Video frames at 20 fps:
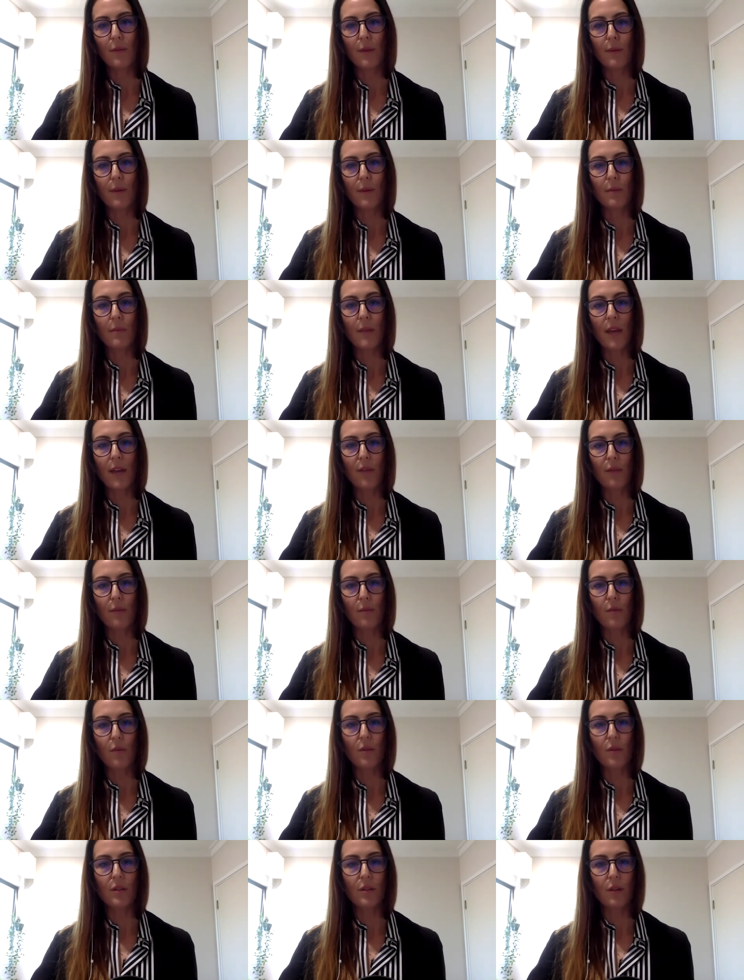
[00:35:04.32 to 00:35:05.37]
women even
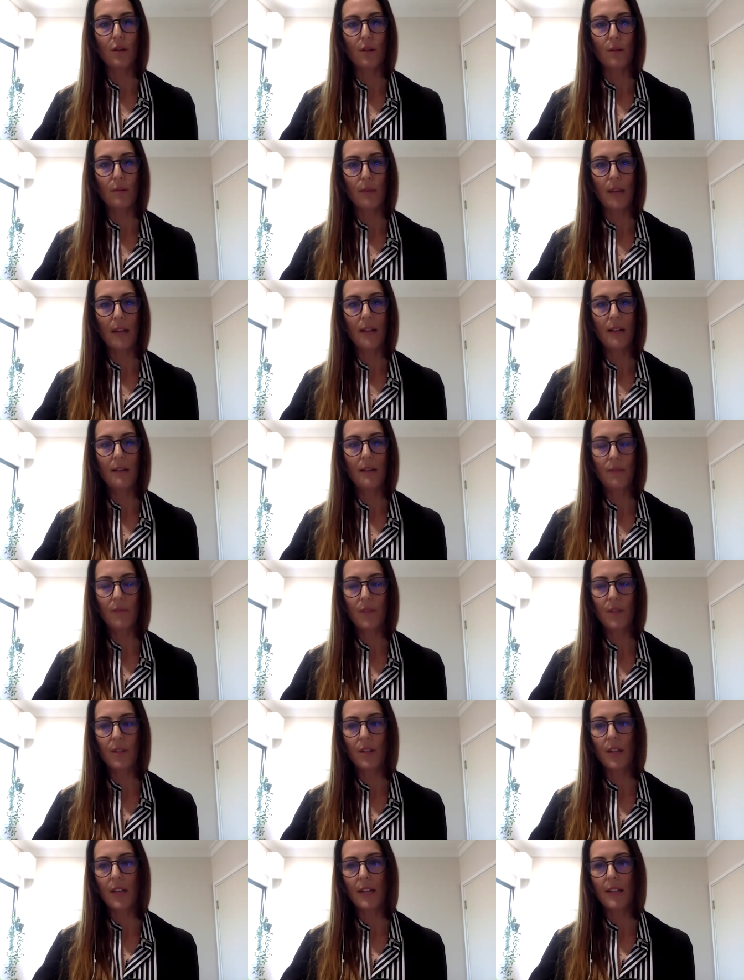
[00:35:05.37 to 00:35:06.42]
more so than men.
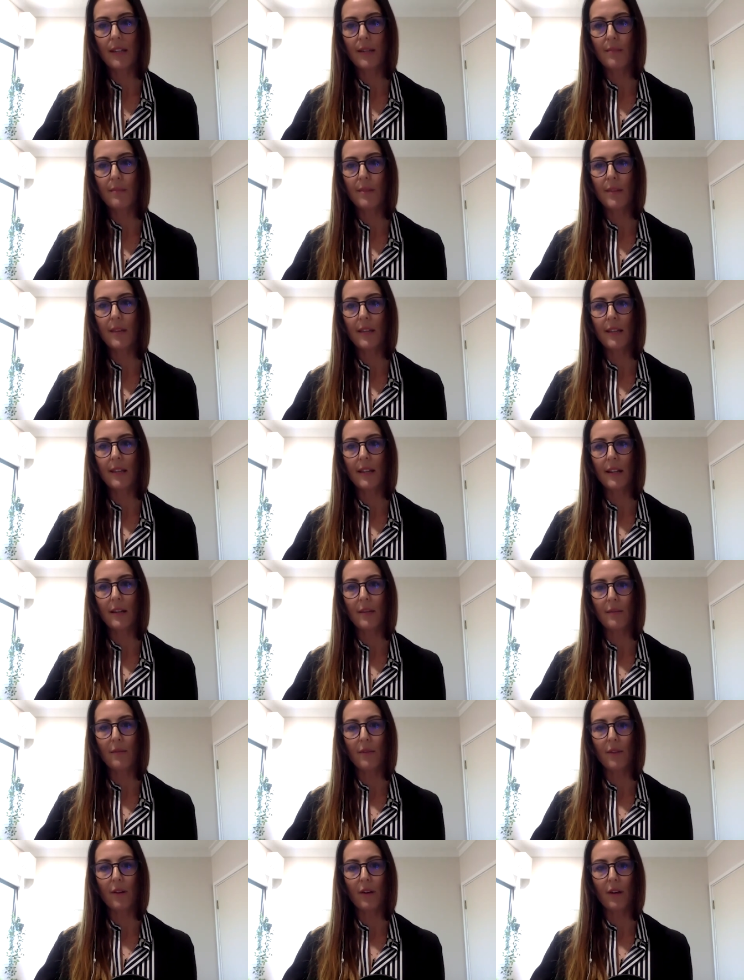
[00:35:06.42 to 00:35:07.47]
So that's something that
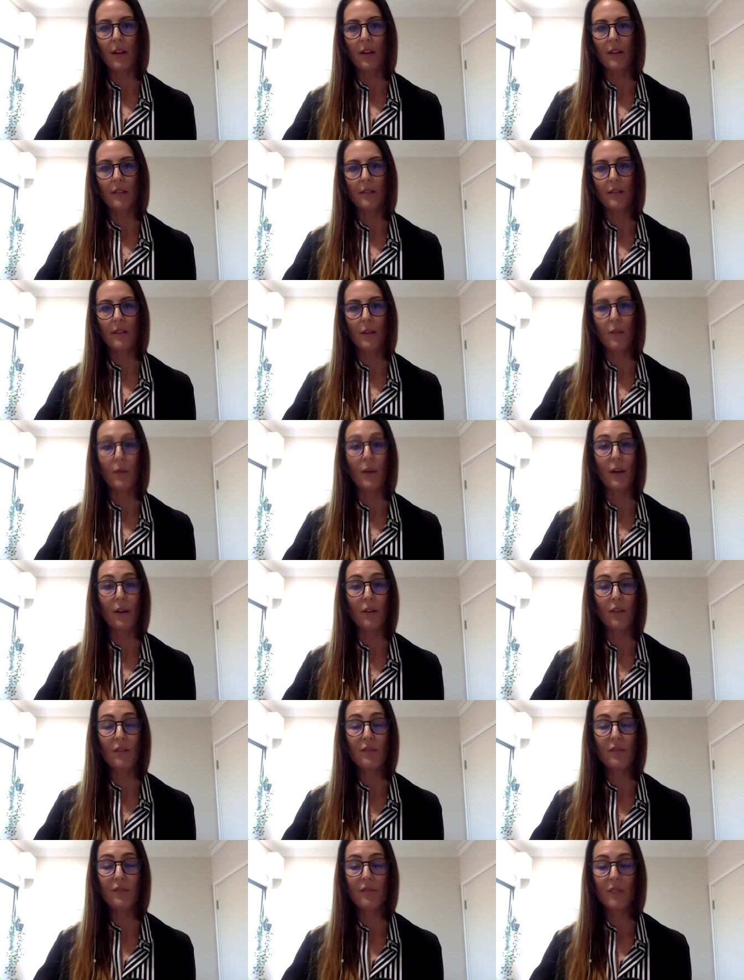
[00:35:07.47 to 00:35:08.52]
I'm very aware
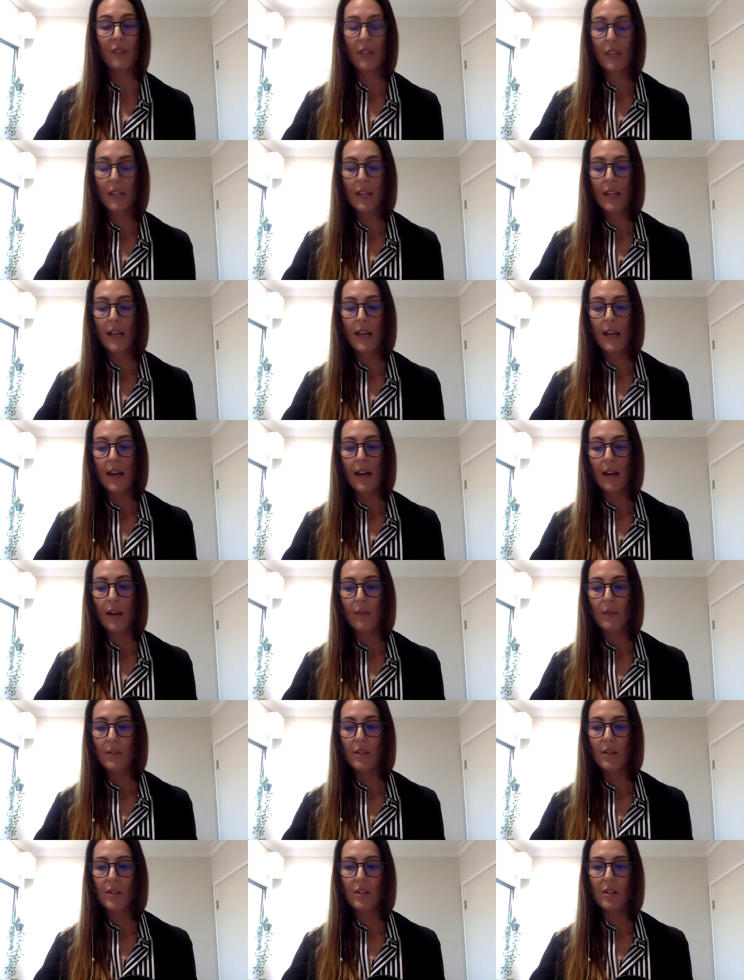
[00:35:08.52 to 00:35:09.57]
of. Um,
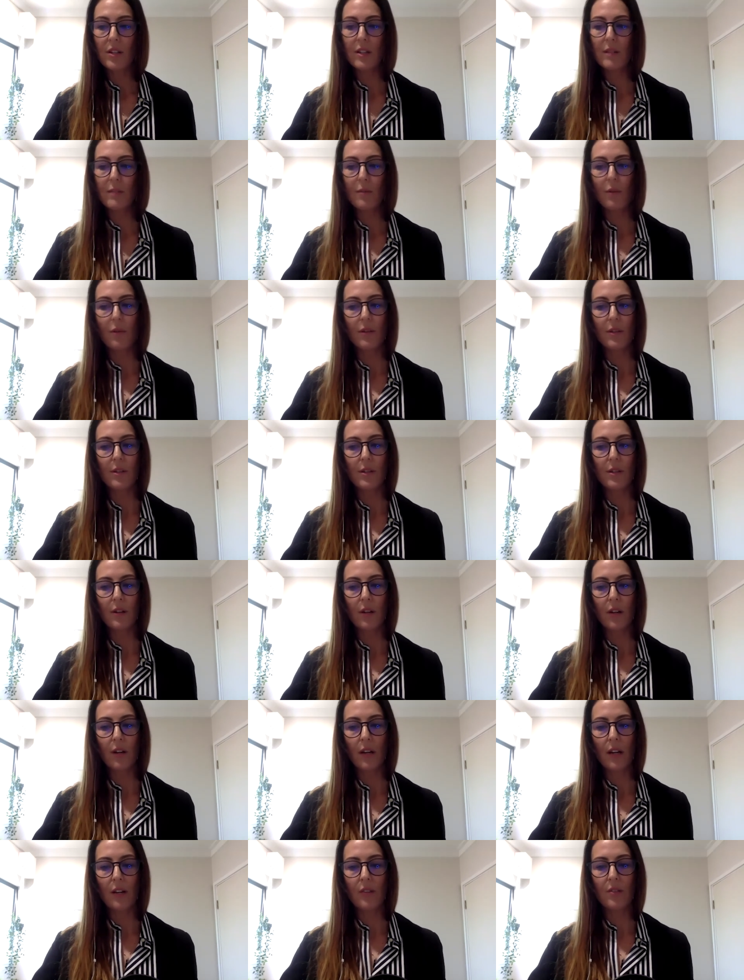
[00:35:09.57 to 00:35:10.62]
so it's just more so
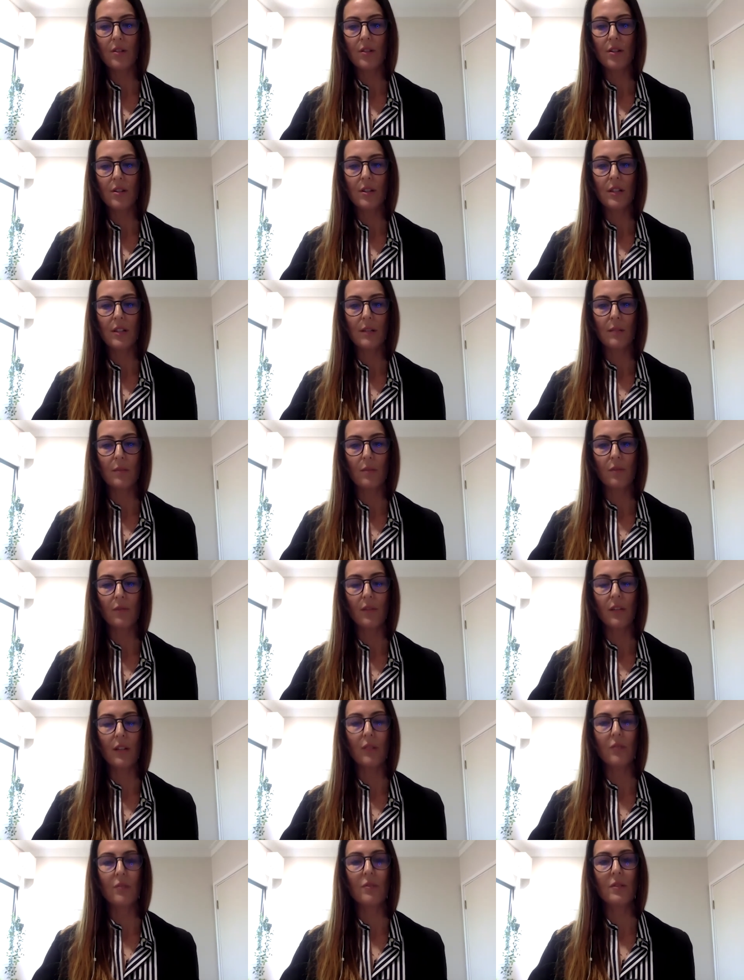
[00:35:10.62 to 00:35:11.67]
introducing more
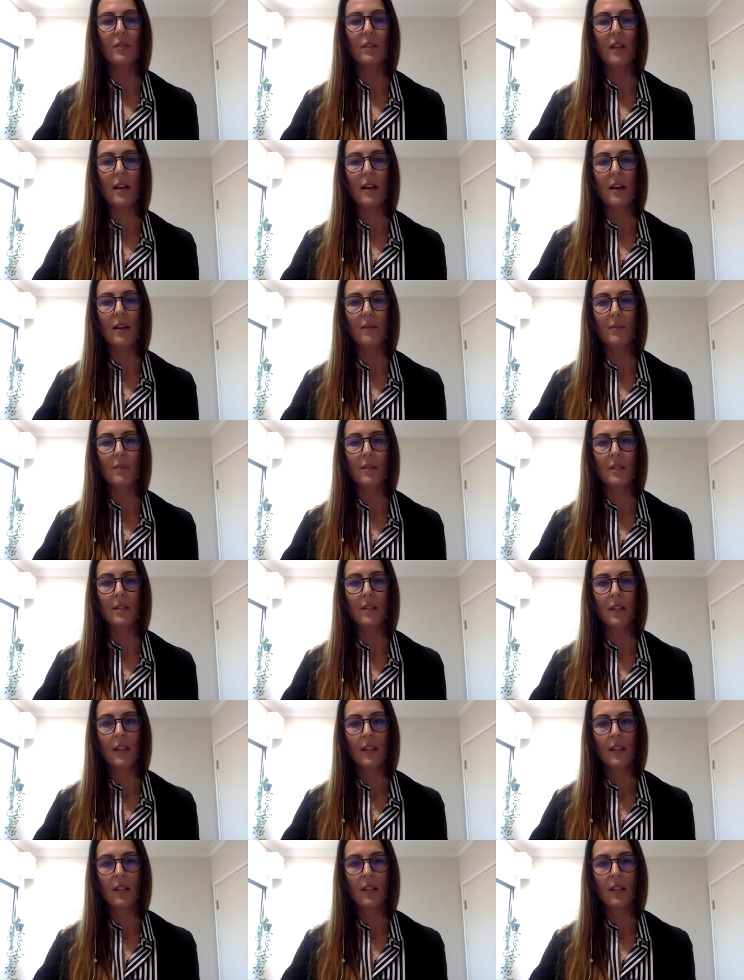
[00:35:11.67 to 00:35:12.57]
really good carbs